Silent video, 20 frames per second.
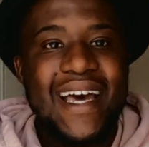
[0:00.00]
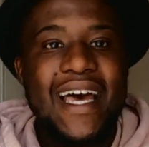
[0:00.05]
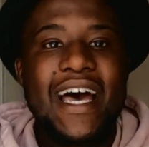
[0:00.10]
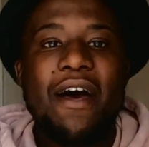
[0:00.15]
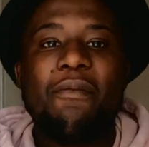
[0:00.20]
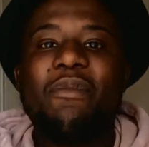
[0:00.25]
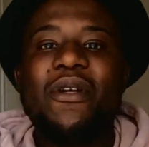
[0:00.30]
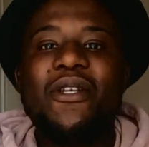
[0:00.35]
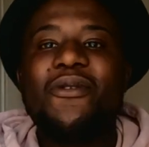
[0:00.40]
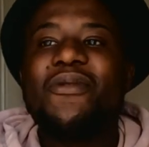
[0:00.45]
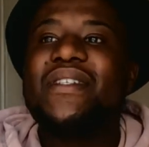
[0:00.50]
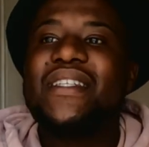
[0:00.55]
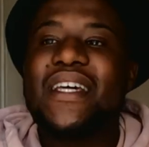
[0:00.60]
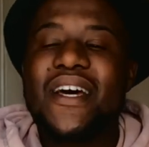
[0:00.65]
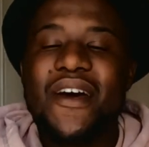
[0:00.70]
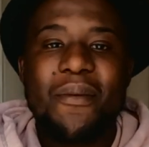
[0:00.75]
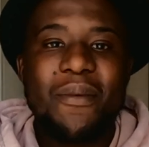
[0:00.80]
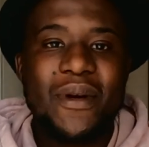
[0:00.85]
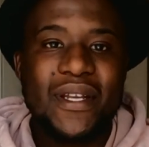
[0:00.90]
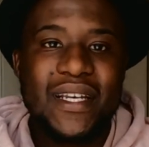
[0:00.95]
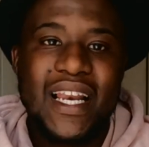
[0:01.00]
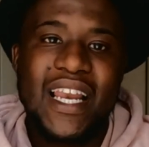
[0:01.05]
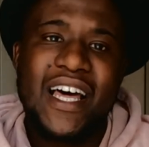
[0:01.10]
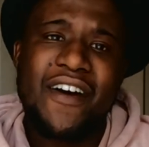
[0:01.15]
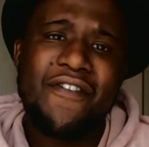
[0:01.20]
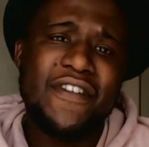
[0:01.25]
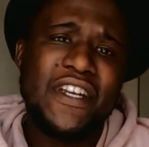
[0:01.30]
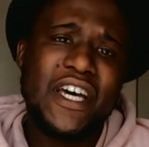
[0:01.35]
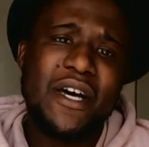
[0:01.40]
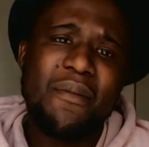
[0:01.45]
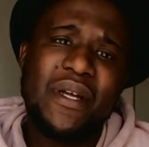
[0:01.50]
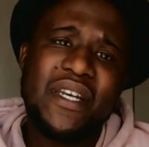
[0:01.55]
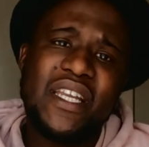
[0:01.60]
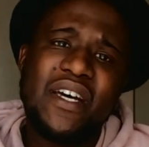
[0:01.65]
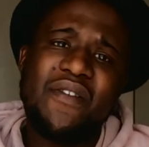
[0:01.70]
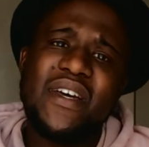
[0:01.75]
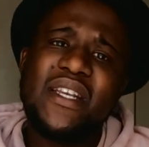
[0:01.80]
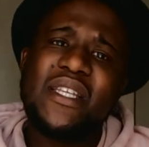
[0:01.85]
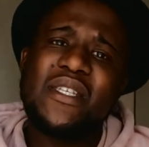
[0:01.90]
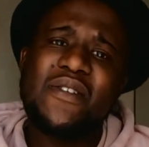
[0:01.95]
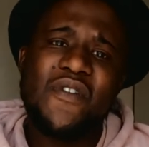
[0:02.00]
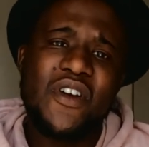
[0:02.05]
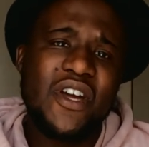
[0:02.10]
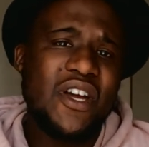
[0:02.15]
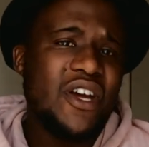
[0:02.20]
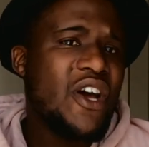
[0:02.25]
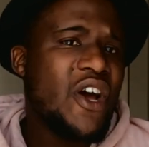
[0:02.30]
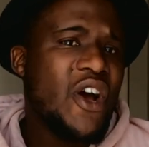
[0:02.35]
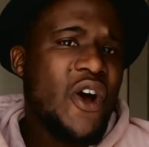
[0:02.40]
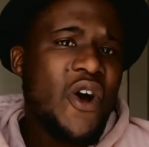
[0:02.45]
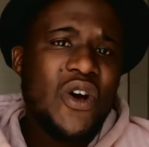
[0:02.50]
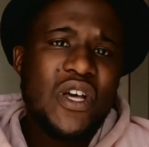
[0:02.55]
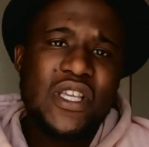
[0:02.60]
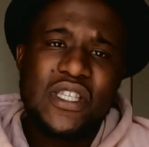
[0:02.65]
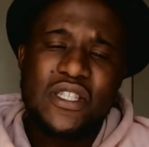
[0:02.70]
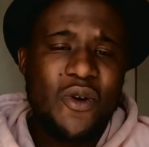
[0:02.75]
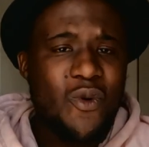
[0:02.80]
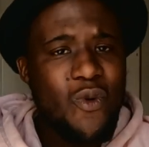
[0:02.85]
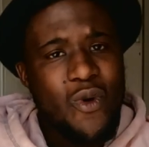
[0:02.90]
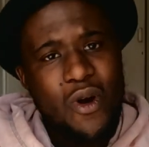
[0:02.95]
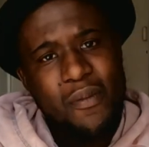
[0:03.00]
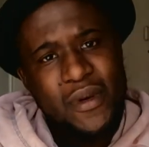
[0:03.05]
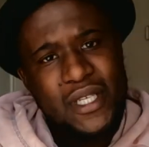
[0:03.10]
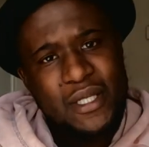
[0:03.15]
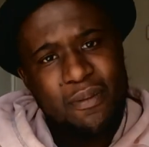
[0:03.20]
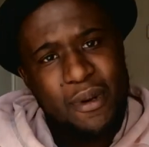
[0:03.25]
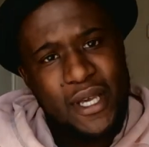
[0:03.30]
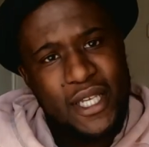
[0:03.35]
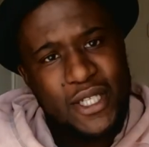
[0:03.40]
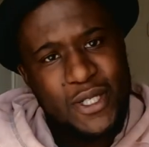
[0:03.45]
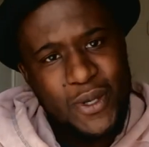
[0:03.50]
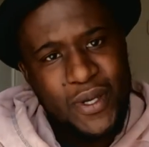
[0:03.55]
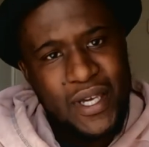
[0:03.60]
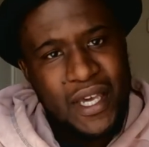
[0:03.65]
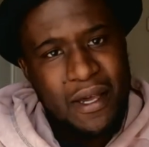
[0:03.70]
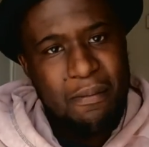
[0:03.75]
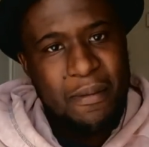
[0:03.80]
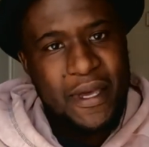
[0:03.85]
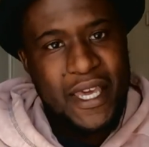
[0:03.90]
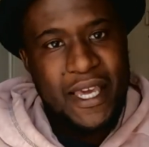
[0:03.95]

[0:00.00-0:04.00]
I've been to Durban, I love Durban. Durban is the warmest place you can